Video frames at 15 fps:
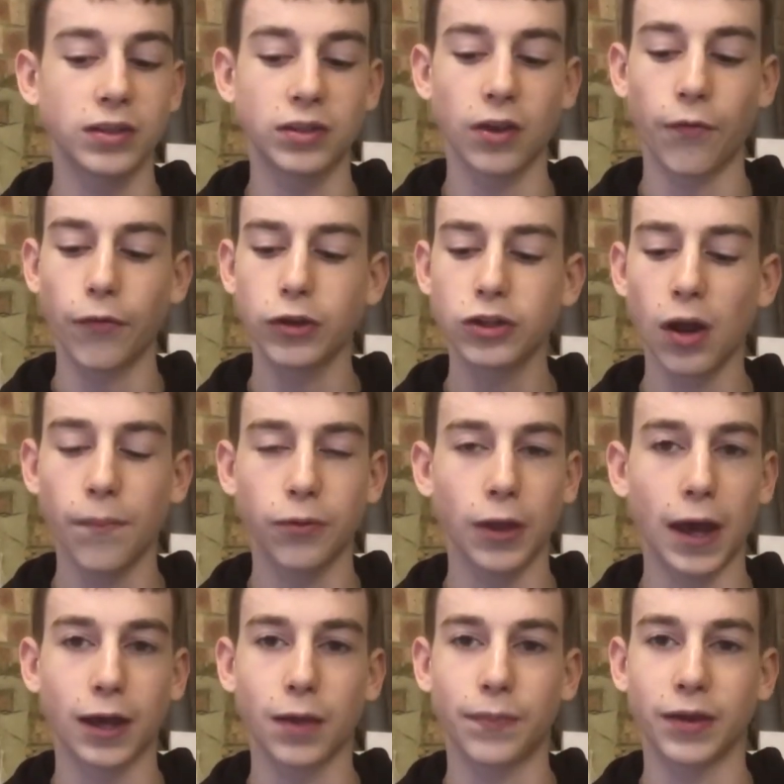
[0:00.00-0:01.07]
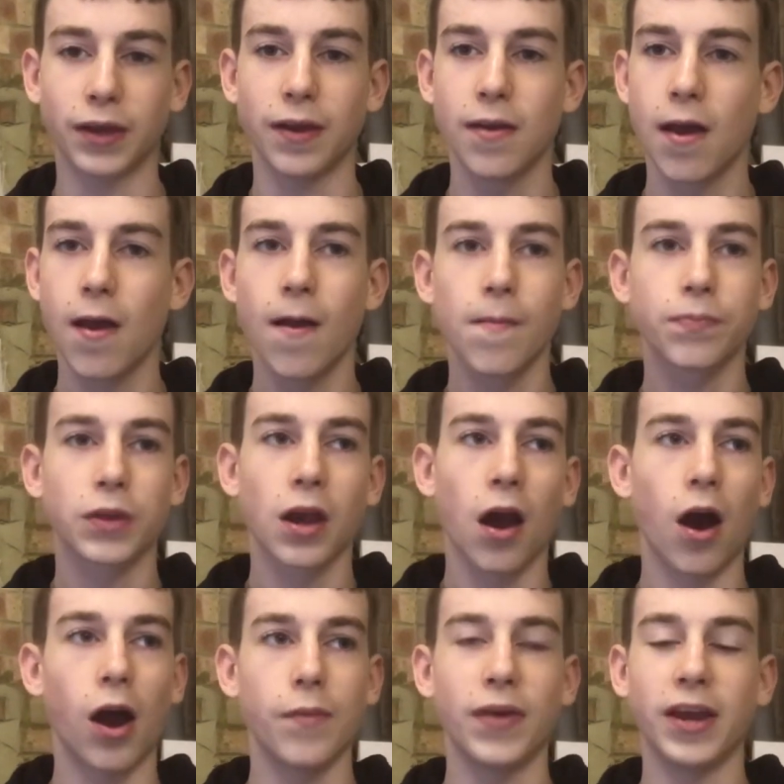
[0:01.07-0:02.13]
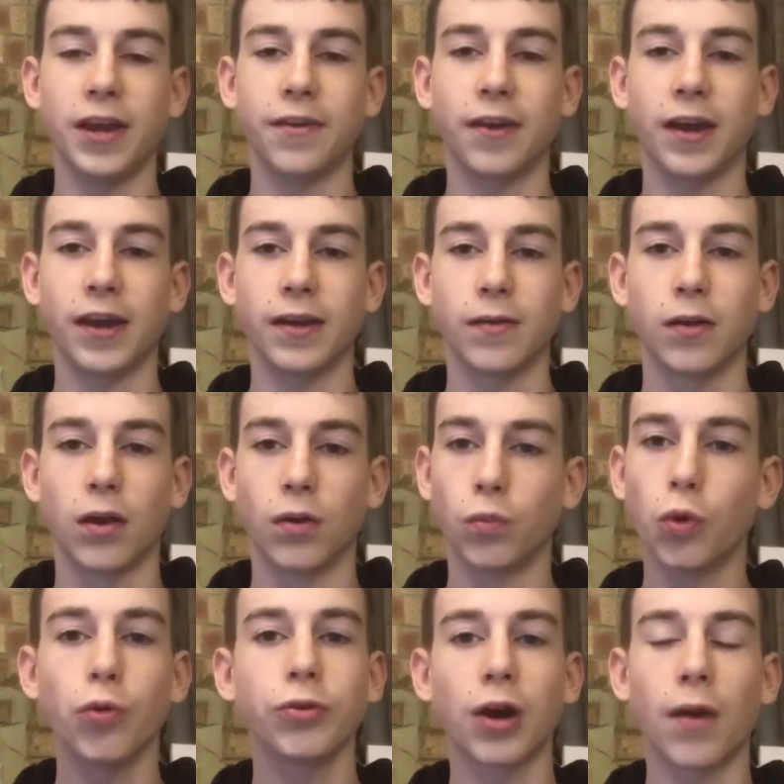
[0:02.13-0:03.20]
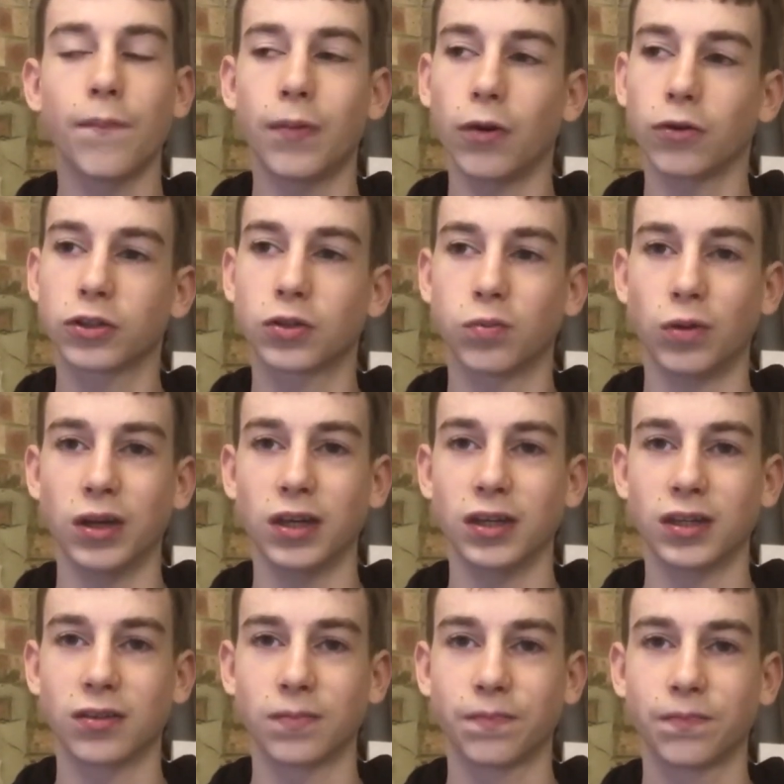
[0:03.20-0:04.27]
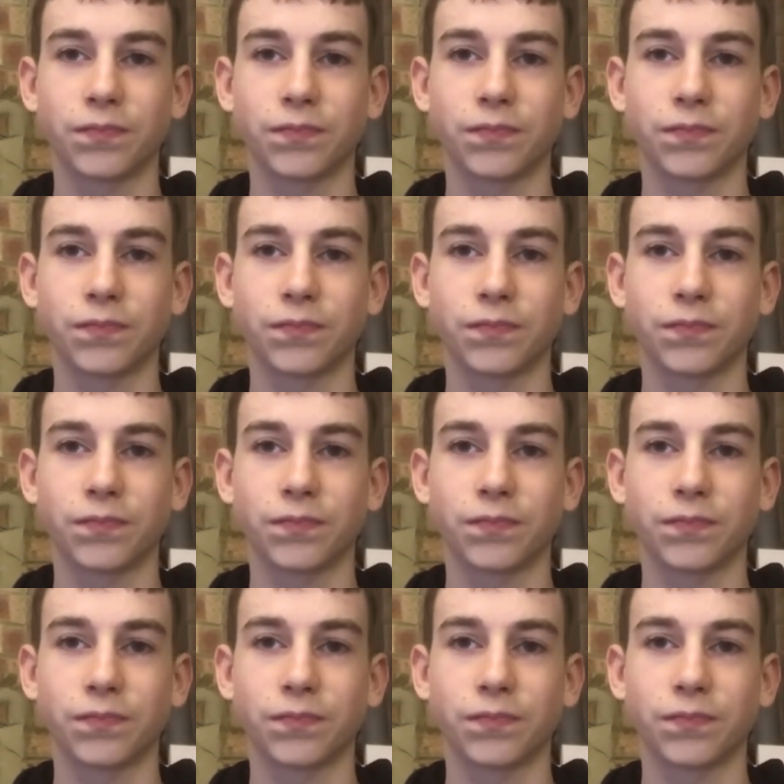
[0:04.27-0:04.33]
So for example, that could be, I made a walnut box with